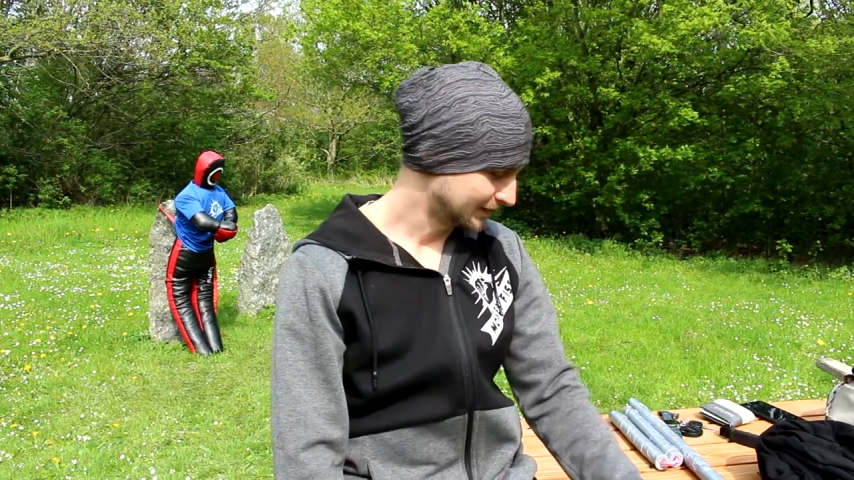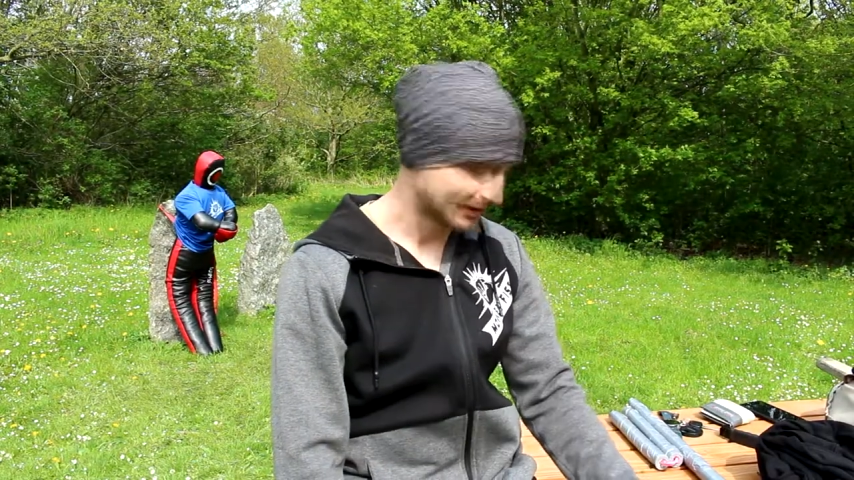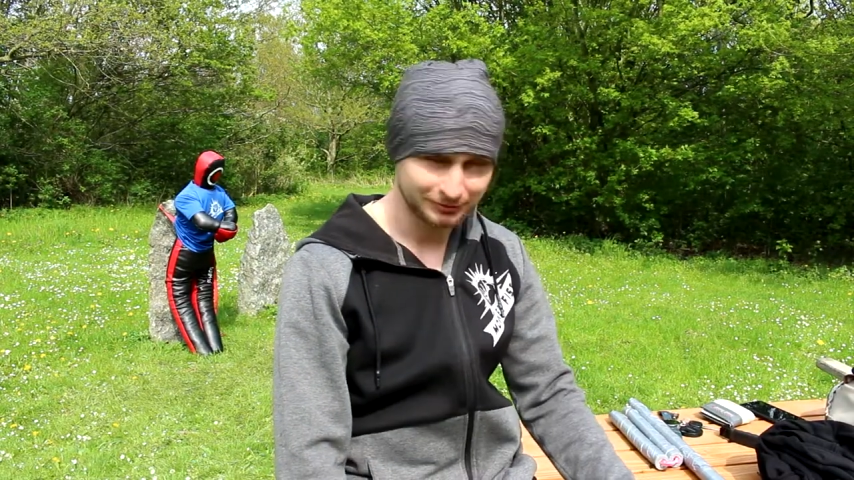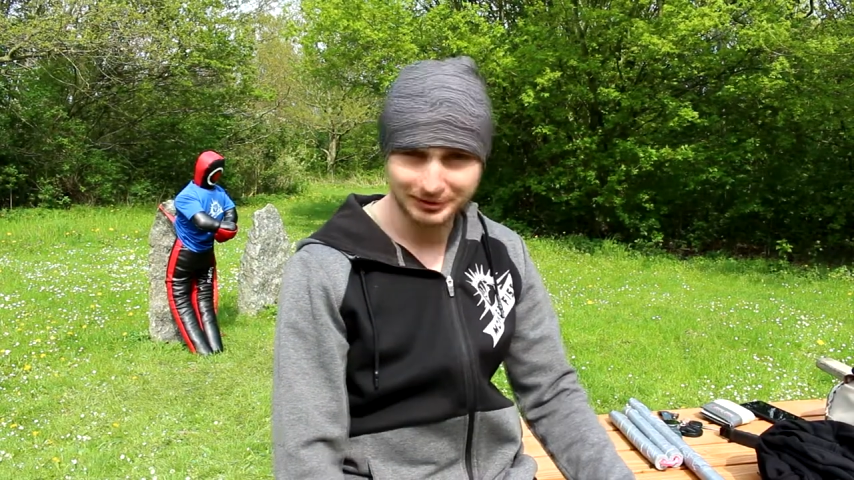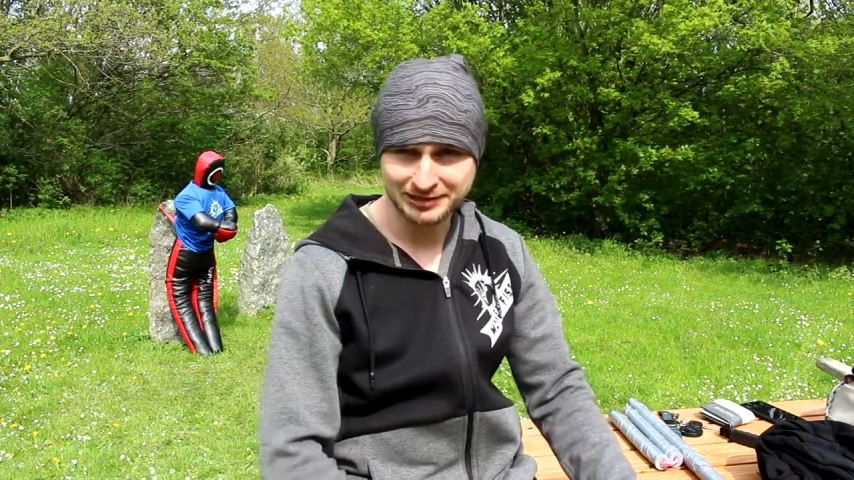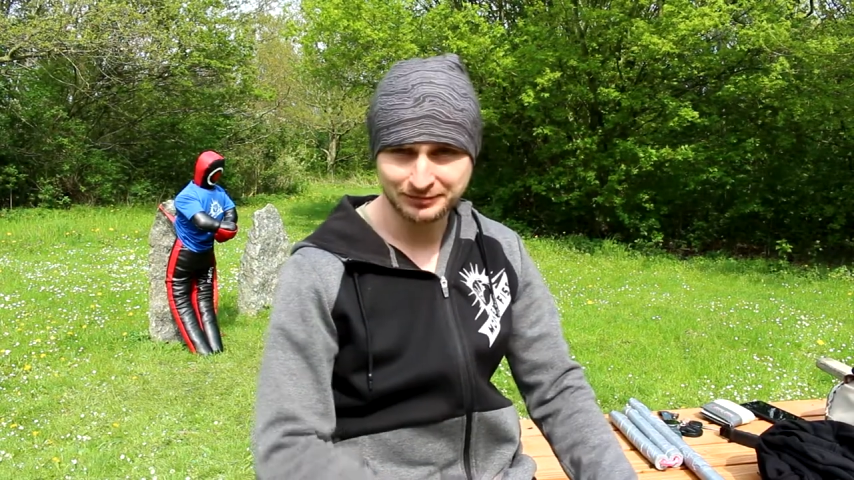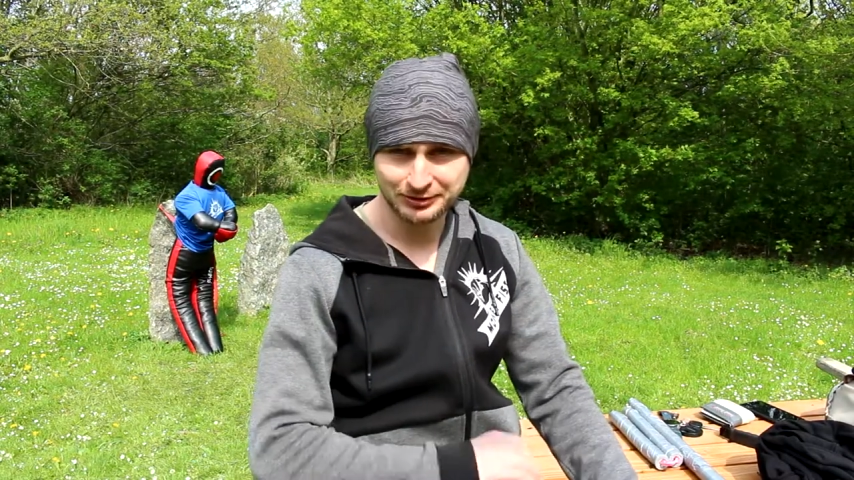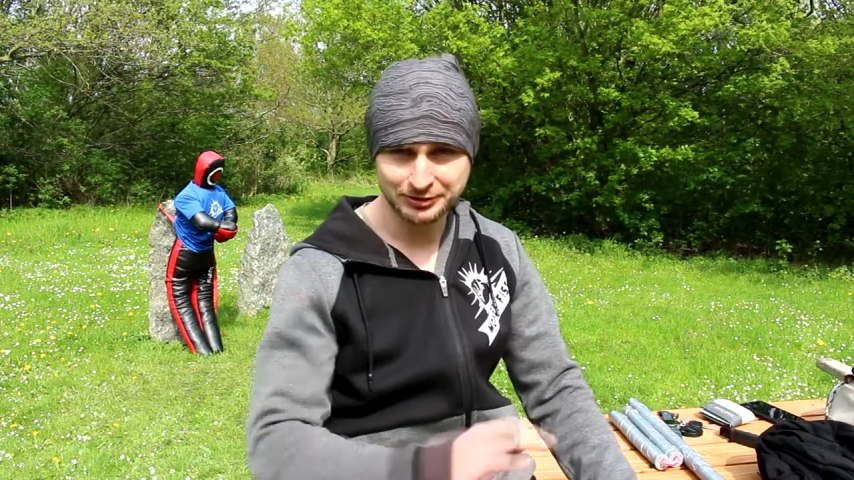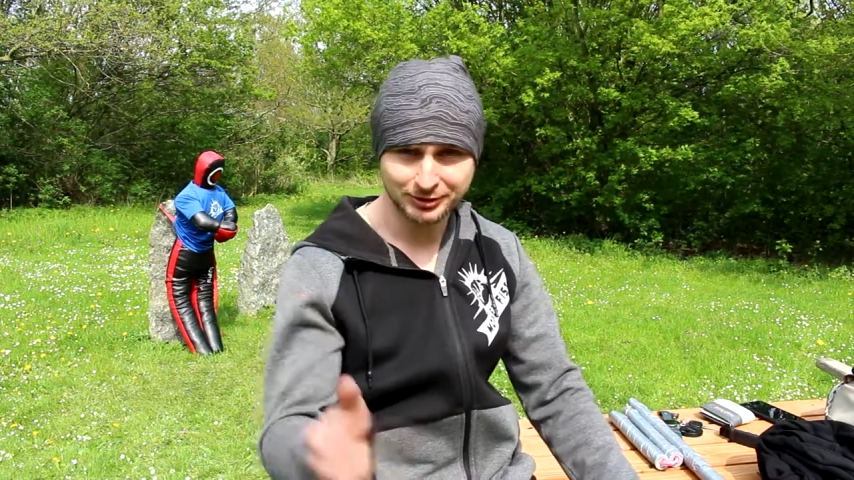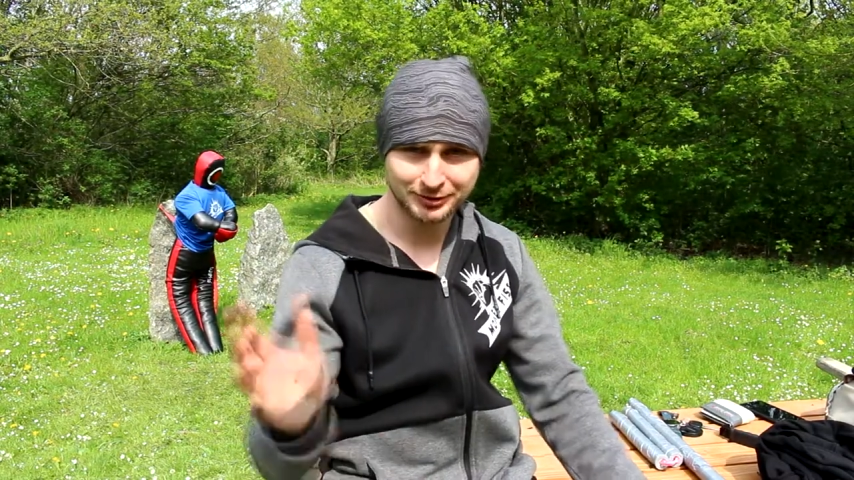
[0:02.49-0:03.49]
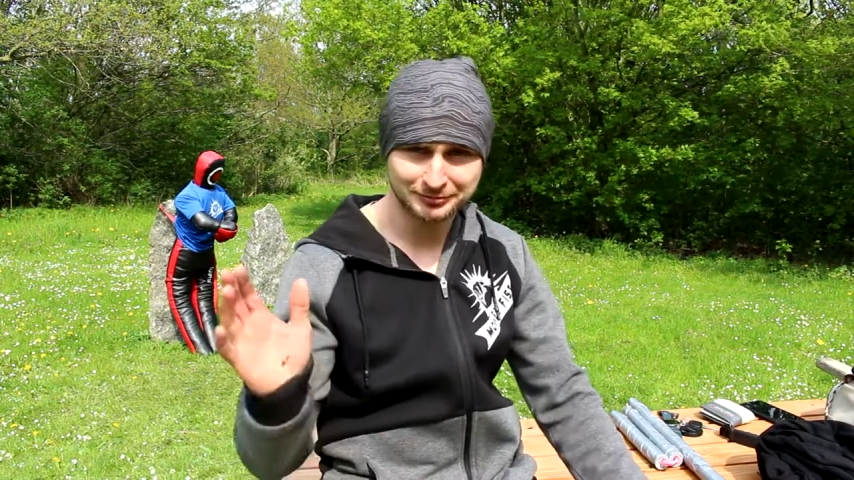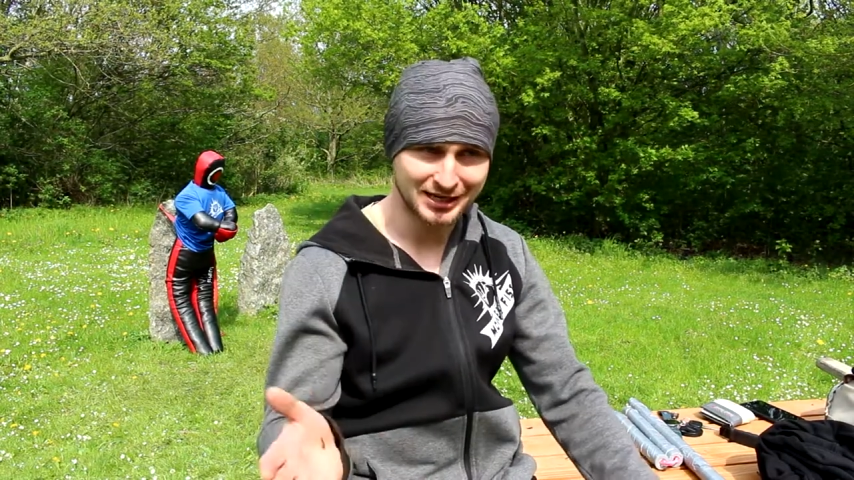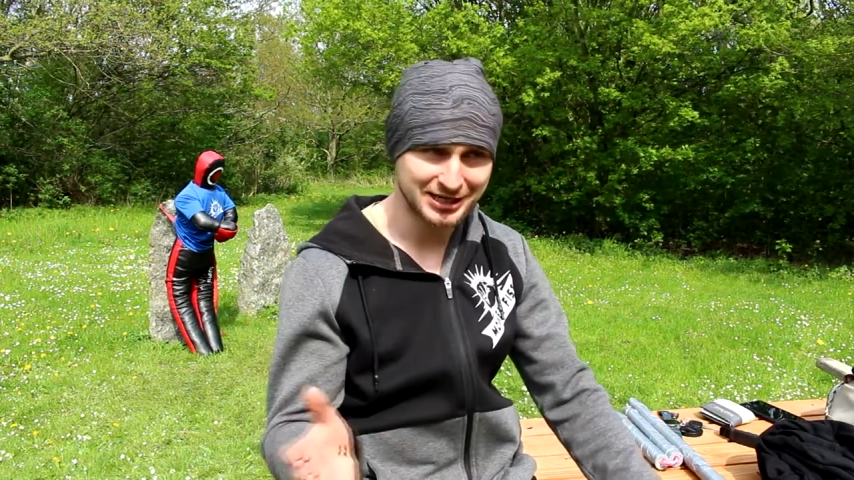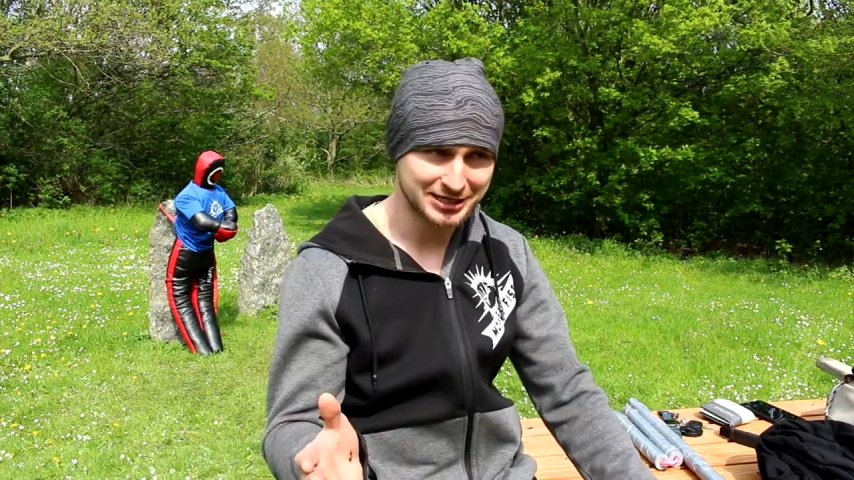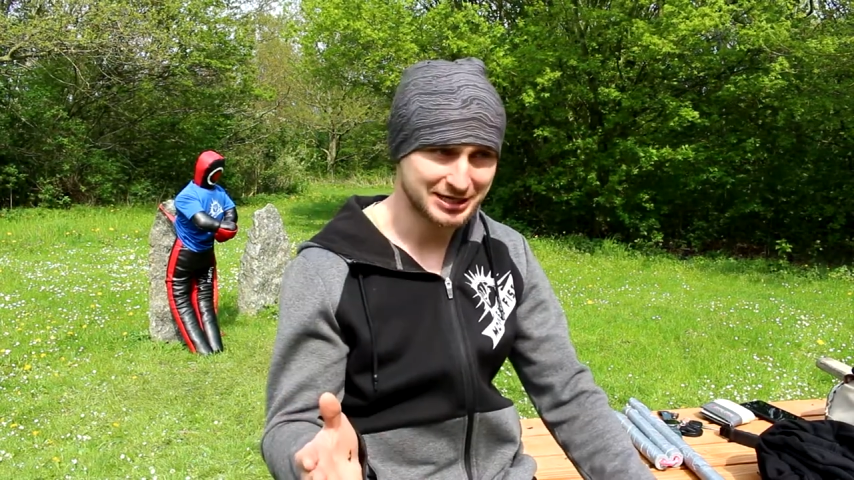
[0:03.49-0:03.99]
In today's video
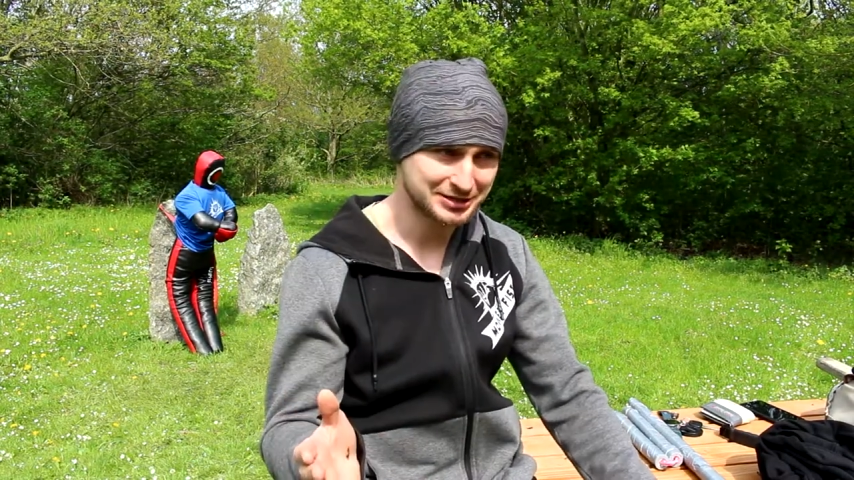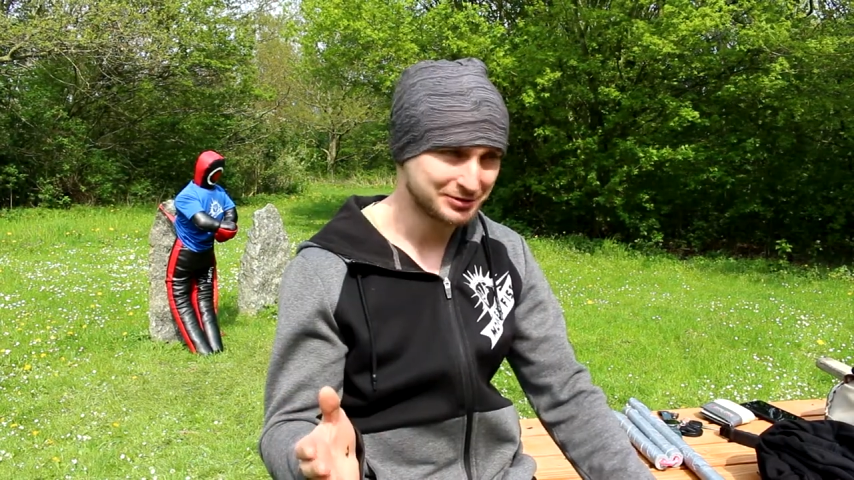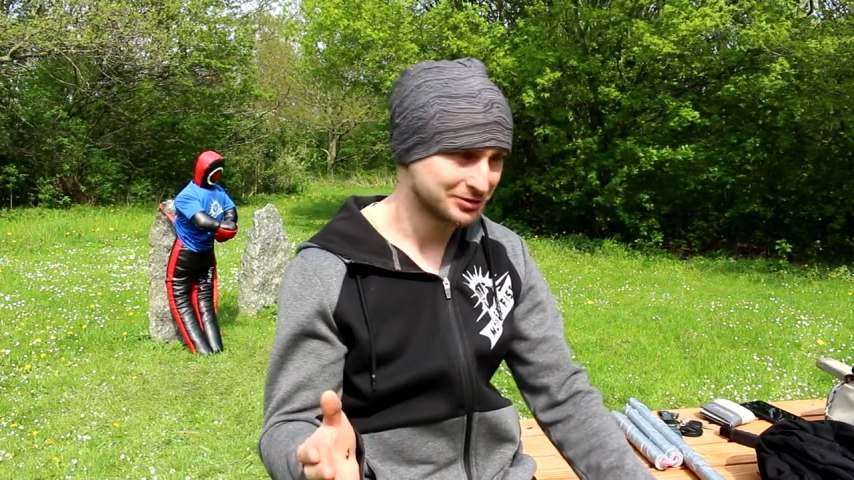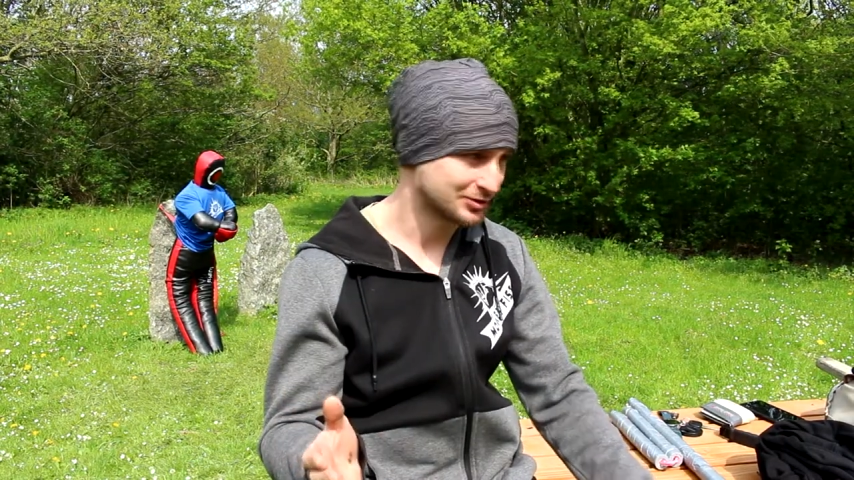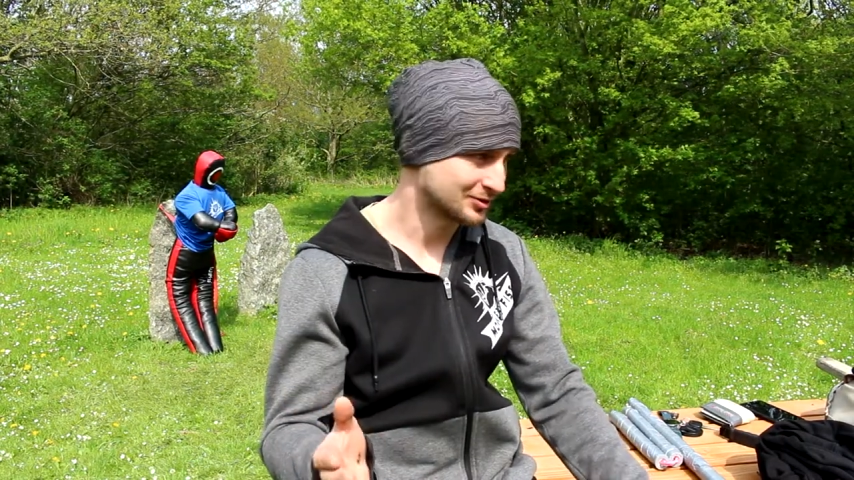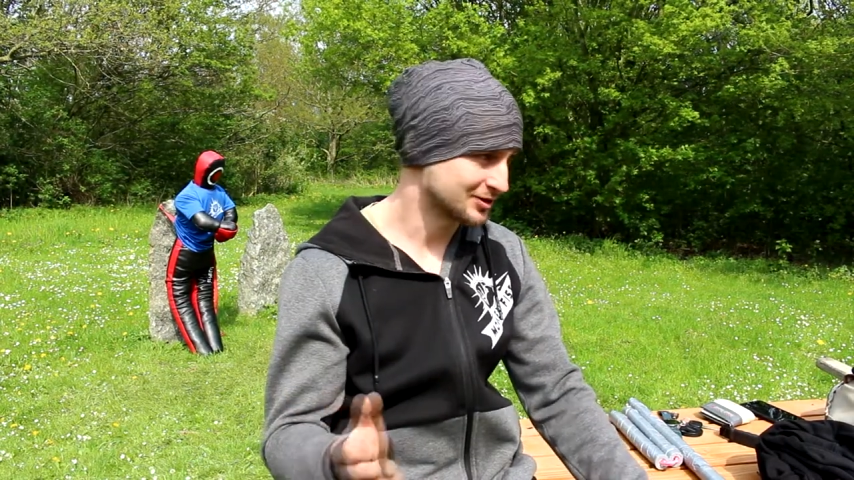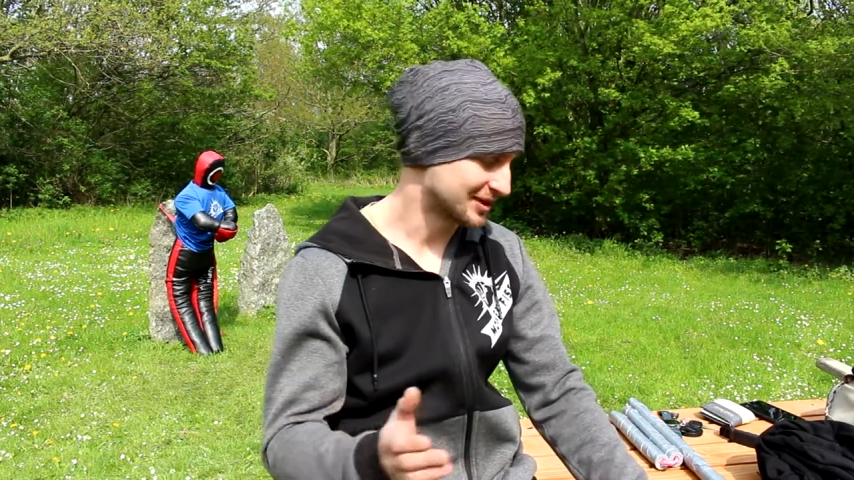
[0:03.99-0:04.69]
I'm going to talk